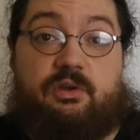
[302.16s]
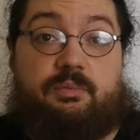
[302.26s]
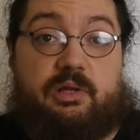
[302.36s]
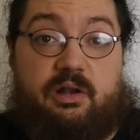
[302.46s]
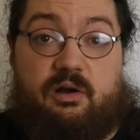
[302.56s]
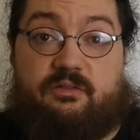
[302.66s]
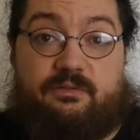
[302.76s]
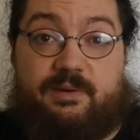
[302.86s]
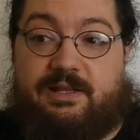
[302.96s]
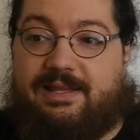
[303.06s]
if you can pull it
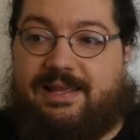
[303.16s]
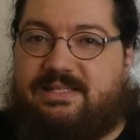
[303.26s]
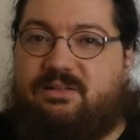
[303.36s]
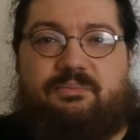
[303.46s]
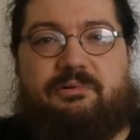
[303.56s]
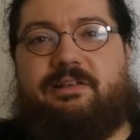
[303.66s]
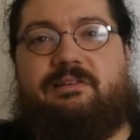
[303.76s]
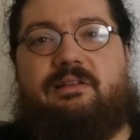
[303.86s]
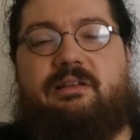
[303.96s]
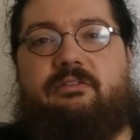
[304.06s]
off, but it's not
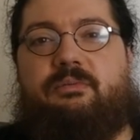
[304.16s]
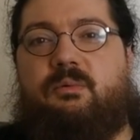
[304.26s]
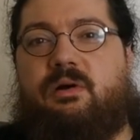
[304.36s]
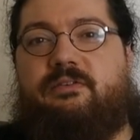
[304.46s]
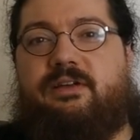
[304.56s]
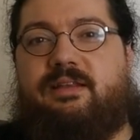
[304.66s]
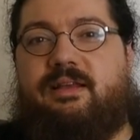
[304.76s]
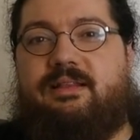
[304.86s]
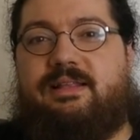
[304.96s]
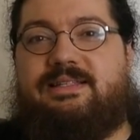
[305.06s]
practical enough to be worth it,
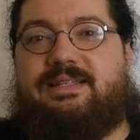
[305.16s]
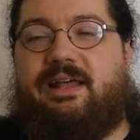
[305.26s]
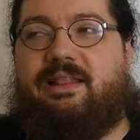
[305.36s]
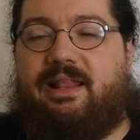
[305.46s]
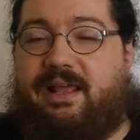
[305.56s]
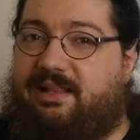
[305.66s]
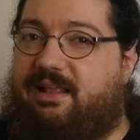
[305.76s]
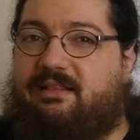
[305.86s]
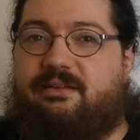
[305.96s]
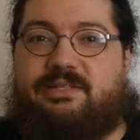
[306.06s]
and it's
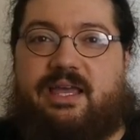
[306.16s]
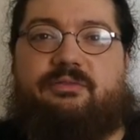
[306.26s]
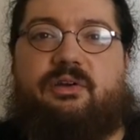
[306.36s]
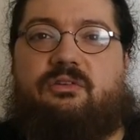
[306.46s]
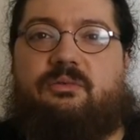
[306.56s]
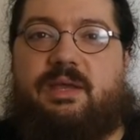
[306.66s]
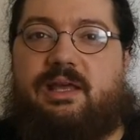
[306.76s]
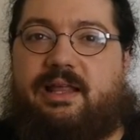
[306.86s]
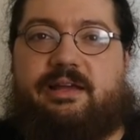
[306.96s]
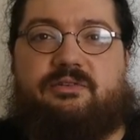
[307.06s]
unlikely that there's ever going to be
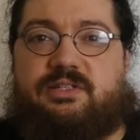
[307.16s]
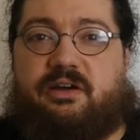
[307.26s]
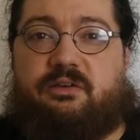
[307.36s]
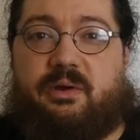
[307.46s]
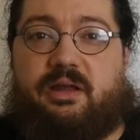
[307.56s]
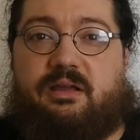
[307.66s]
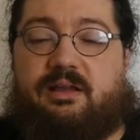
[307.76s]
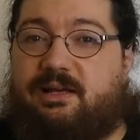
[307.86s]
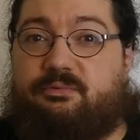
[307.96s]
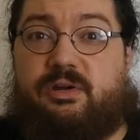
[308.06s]
a Lego Steinway
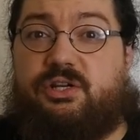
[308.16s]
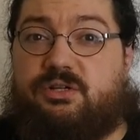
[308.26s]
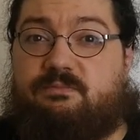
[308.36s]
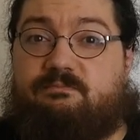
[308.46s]
collaboration.